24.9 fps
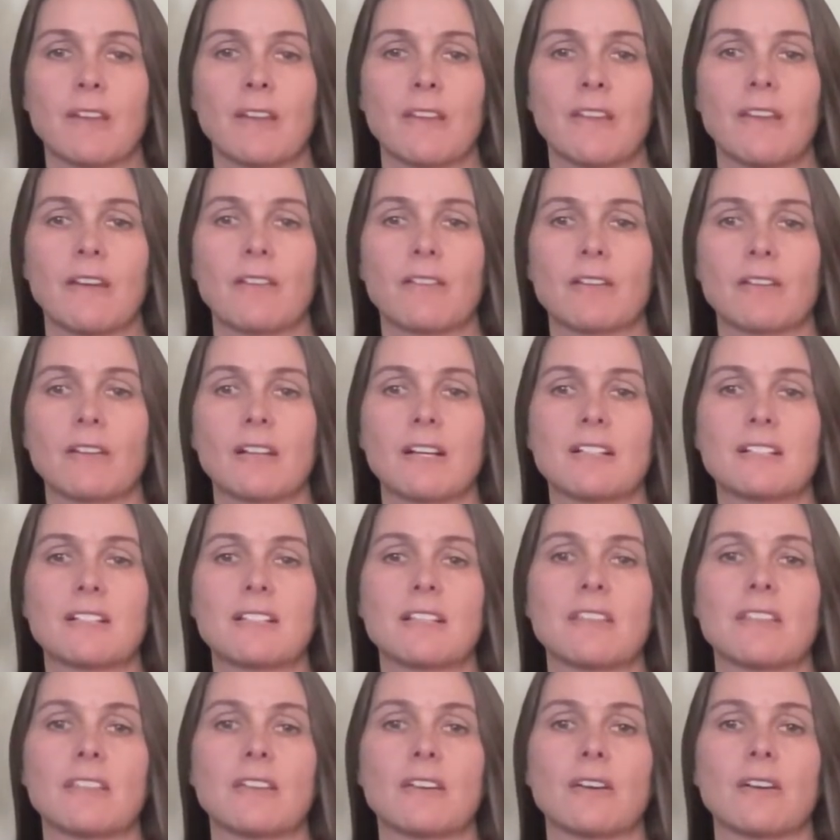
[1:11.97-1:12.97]
They realize
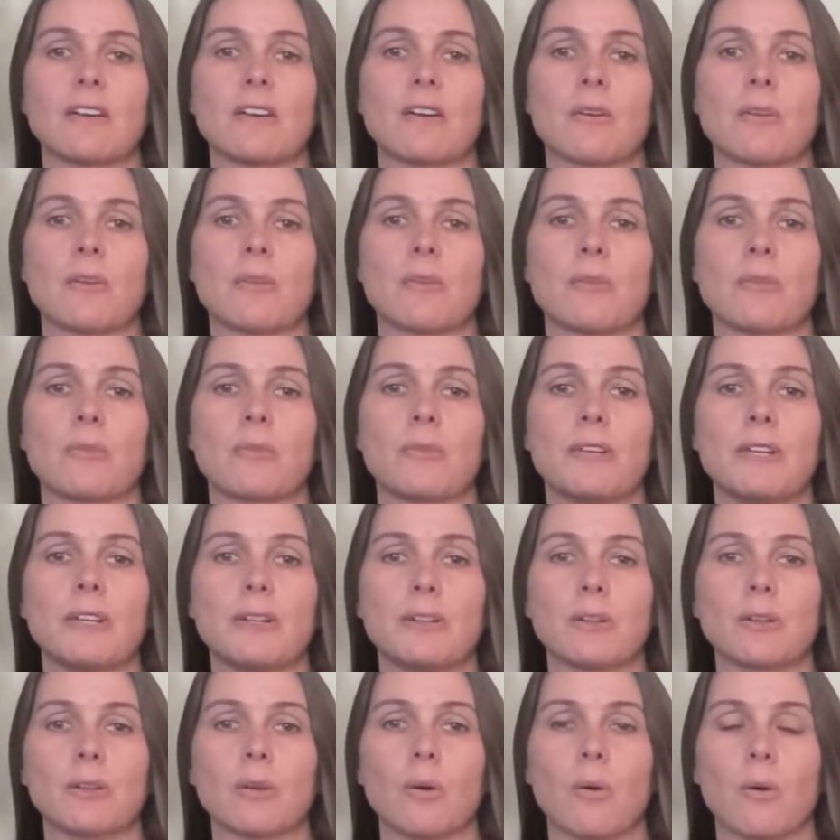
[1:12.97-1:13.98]
that their
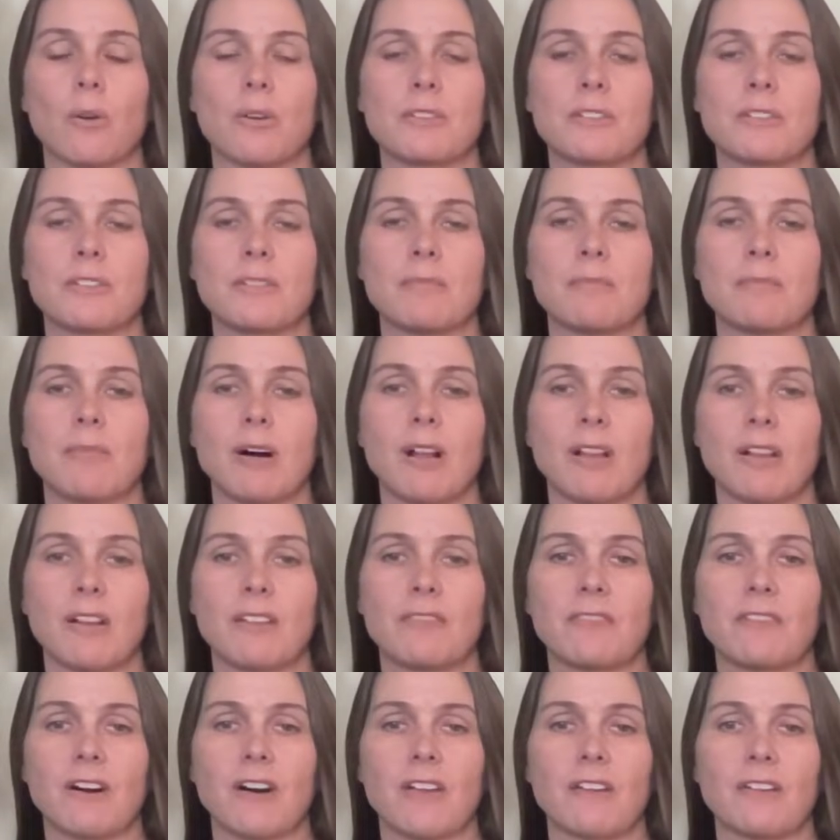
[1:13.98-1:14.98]
real or symbolic
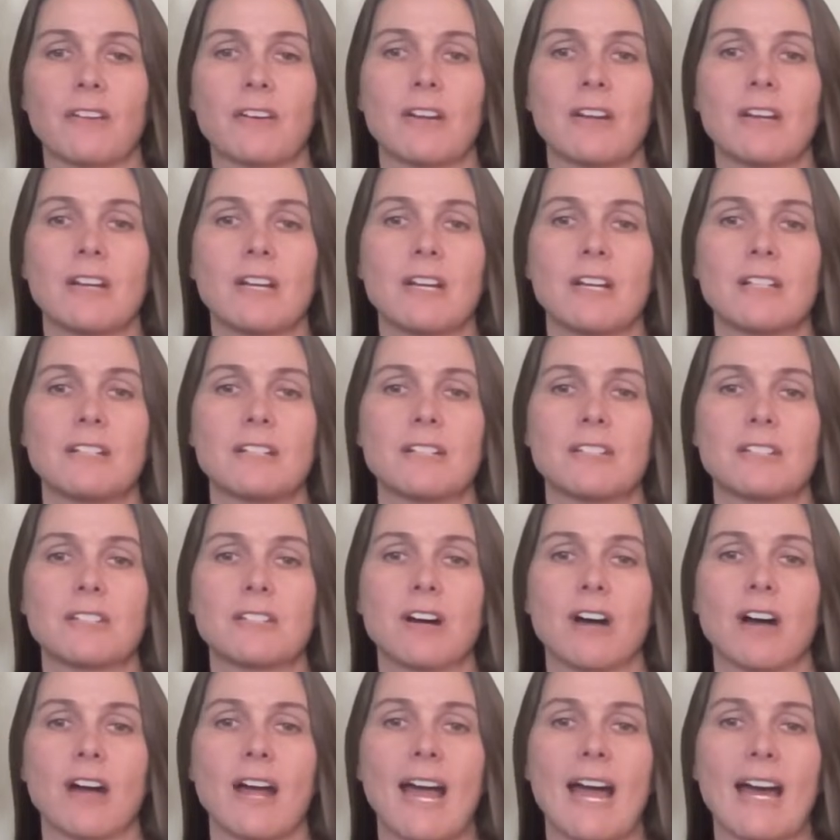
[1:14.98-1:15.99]
father does
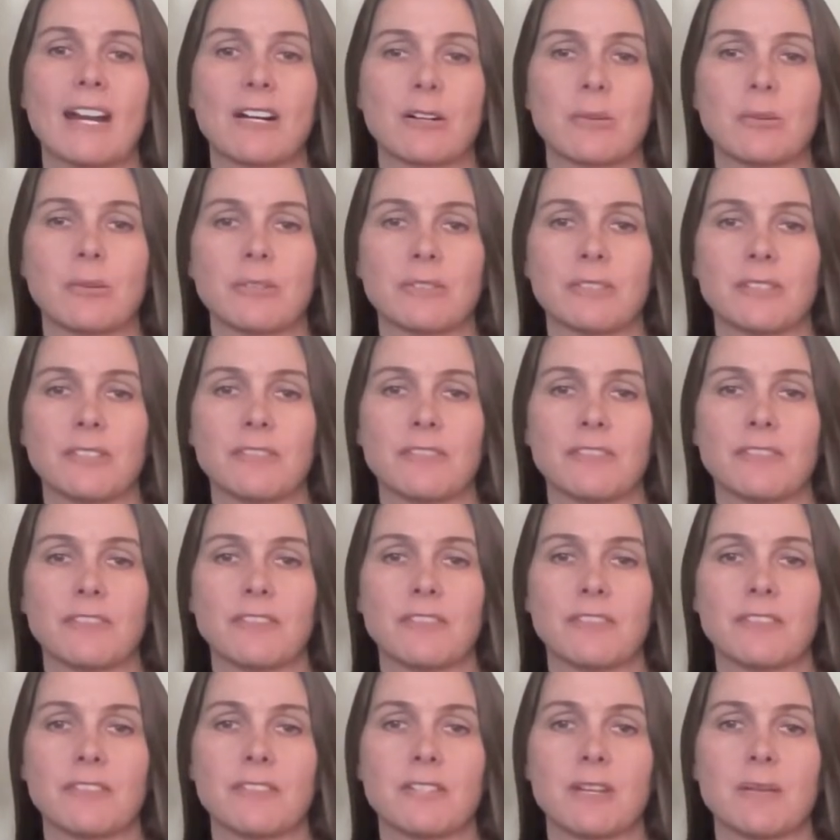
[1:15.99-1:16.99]
not adequately fit
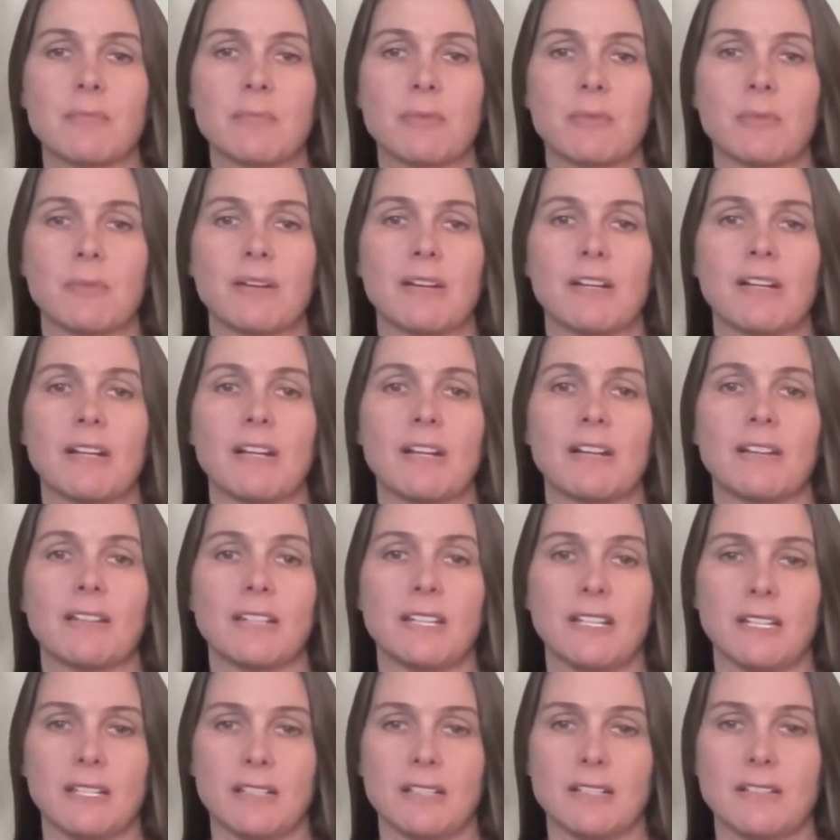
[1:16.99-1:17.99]
their temperament and
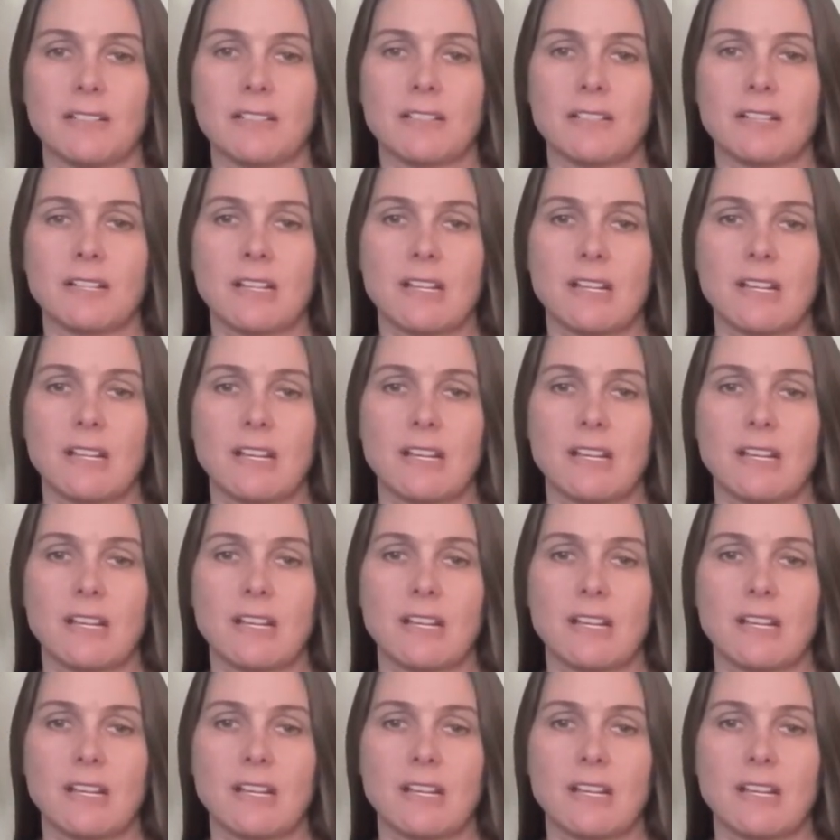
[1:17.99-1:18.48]
needs.